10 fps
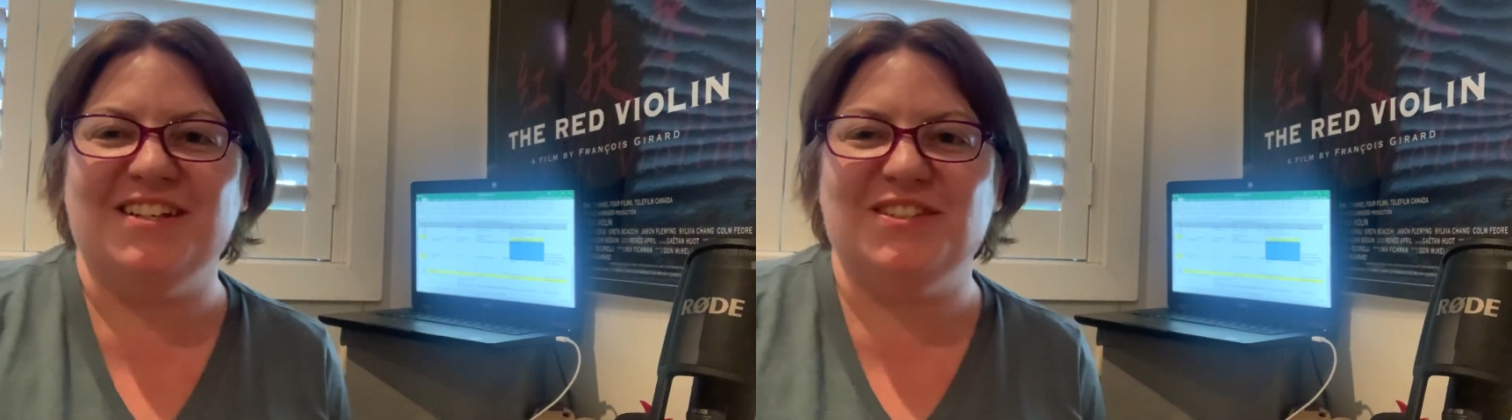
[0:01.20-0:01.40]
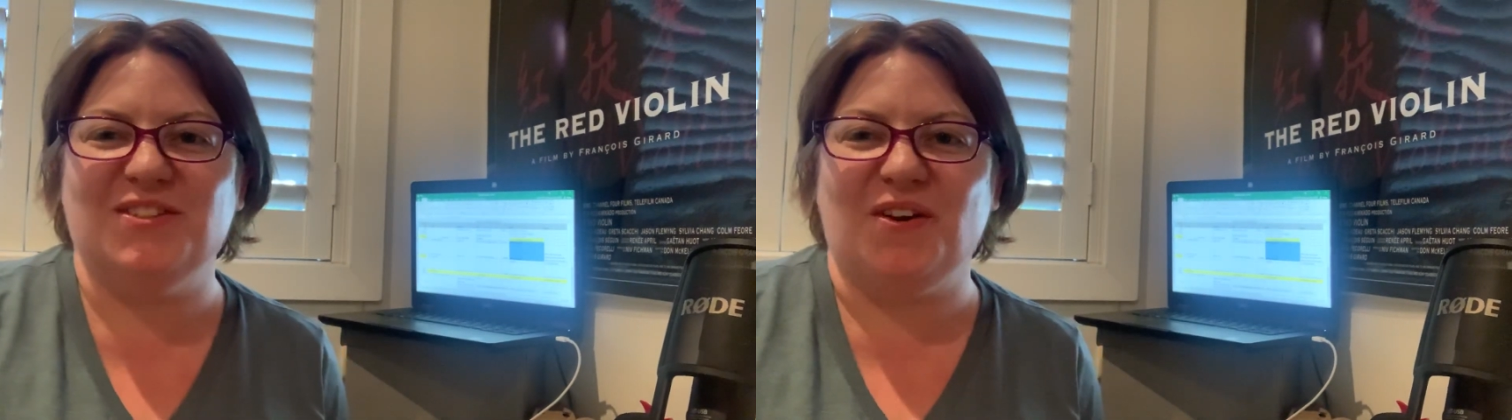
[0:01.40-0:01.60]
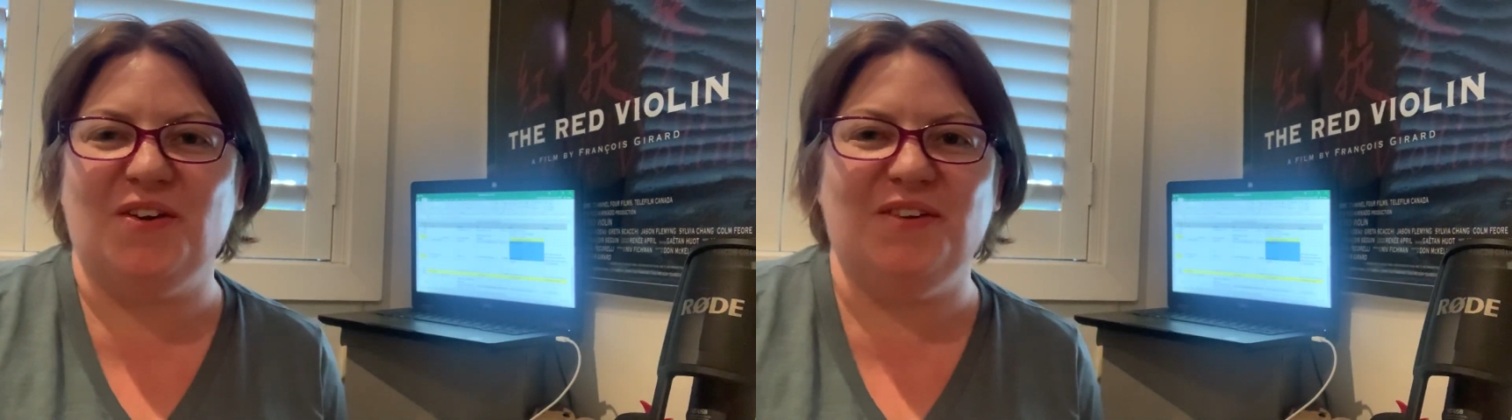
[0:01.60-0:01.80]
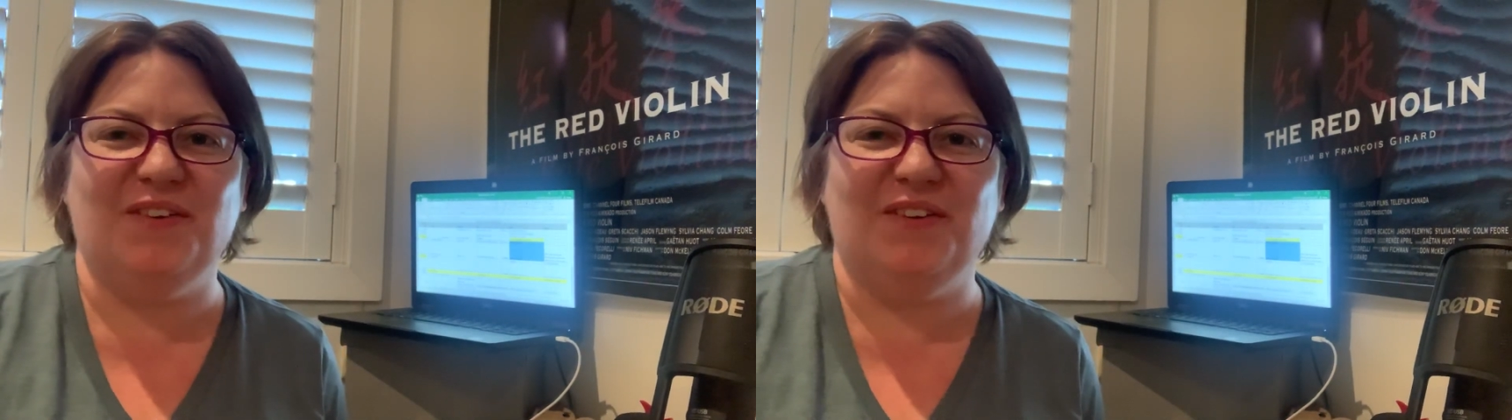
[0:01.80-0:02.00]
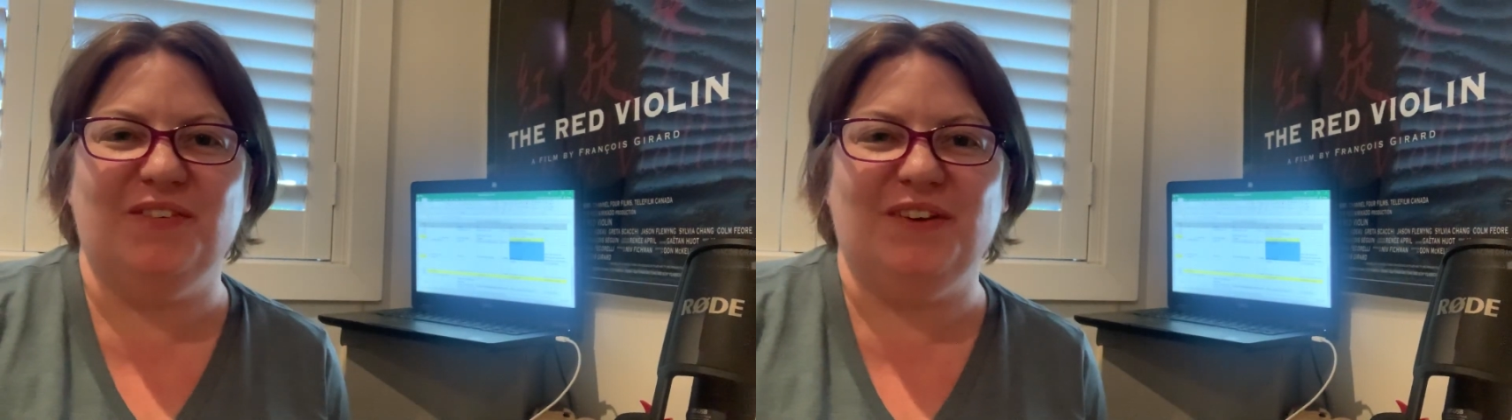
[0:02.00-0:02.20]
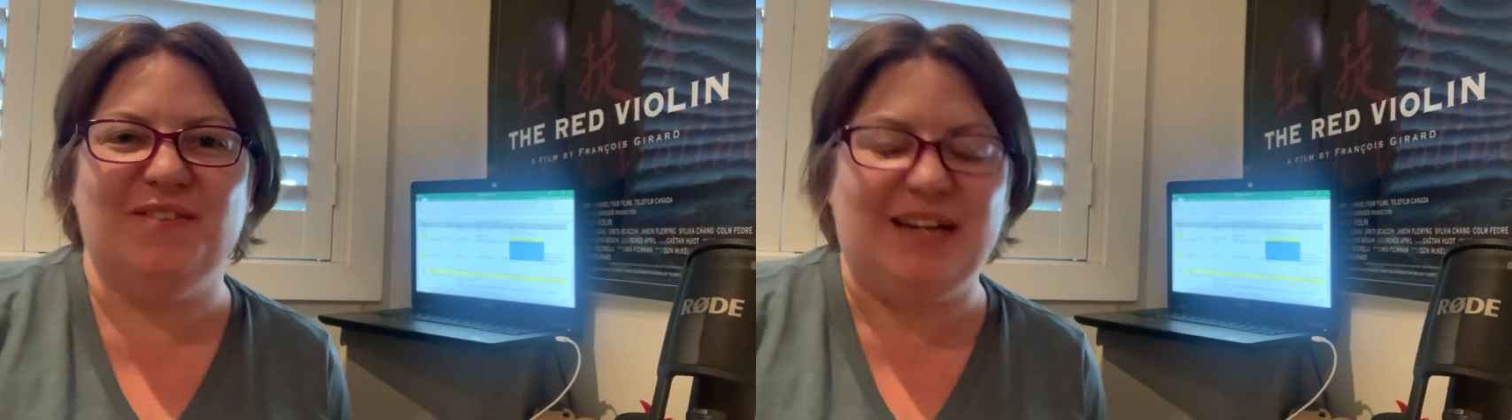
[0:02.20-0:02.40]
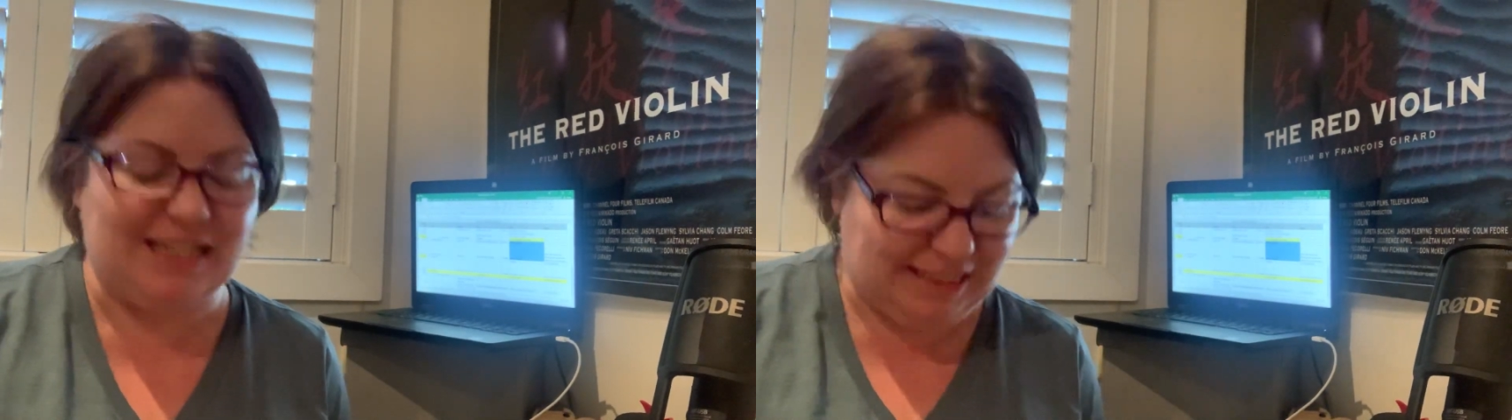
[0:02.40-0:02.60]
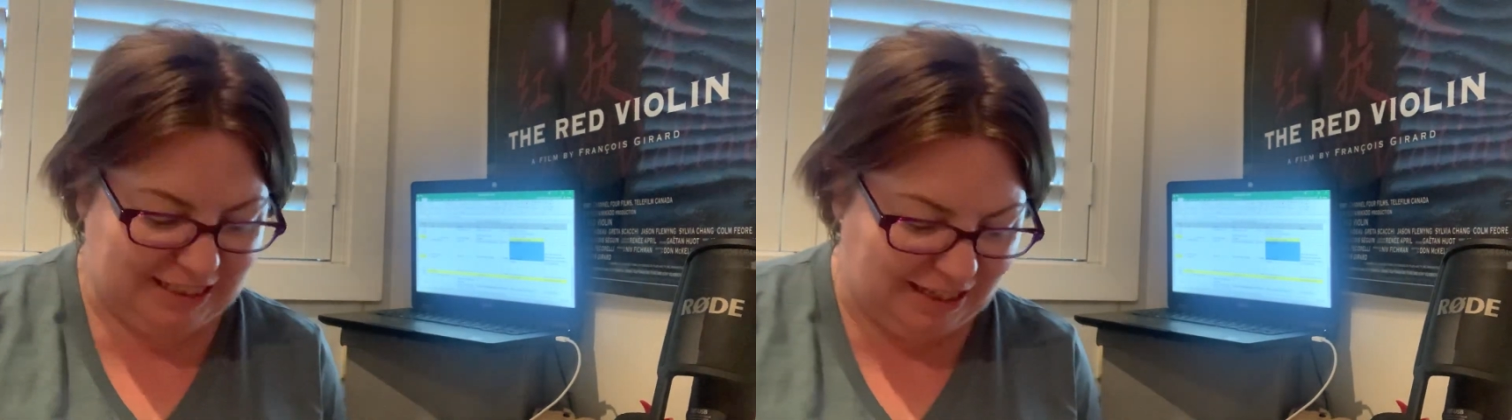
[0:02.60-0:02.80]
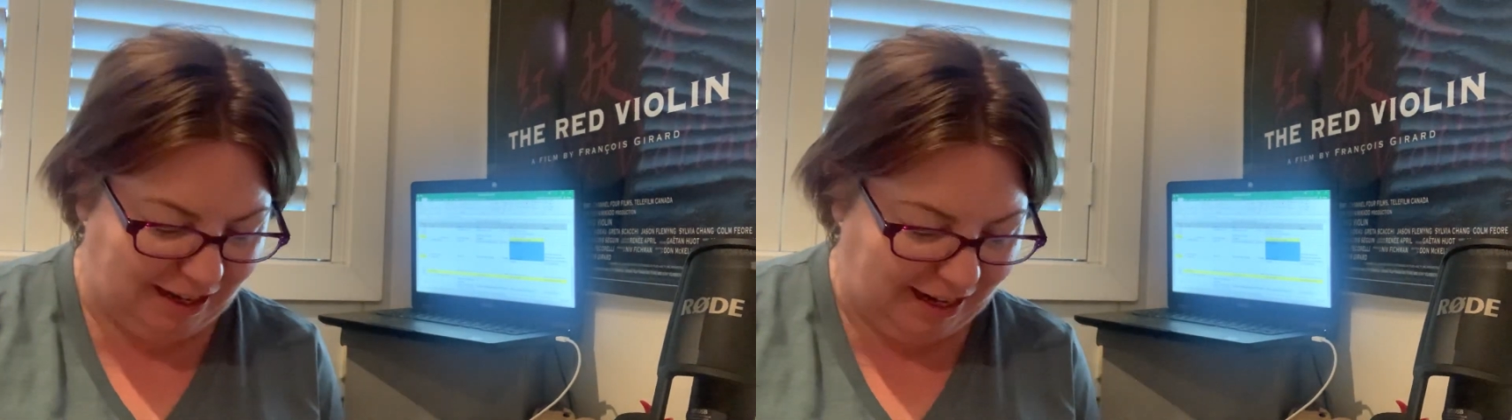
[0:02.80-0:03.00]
So we're about to start